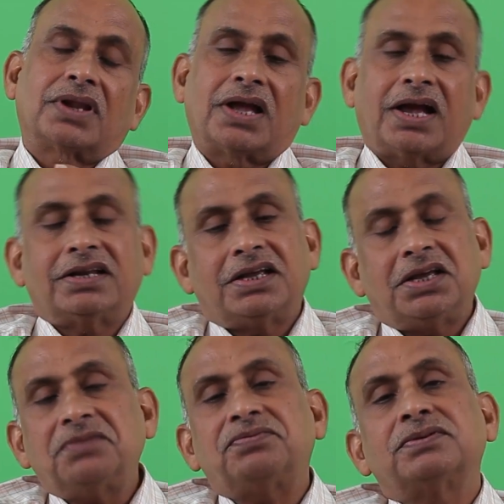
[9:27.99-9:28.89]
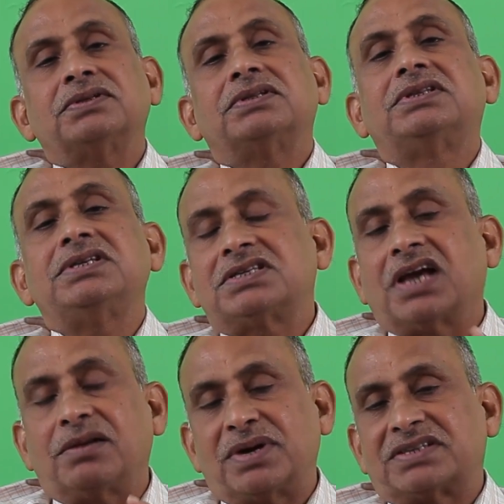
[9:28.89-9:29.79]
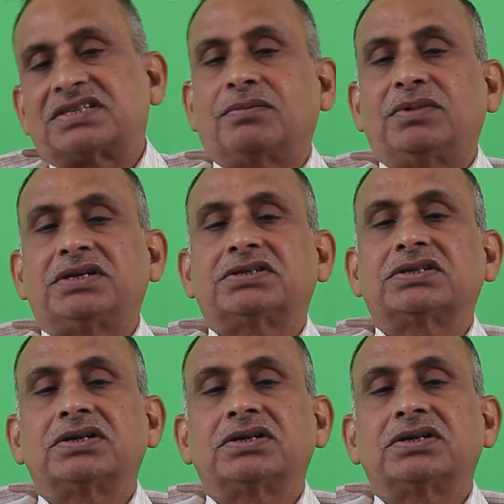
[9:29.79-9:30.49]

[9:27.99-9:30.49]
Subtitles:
And if this can be established,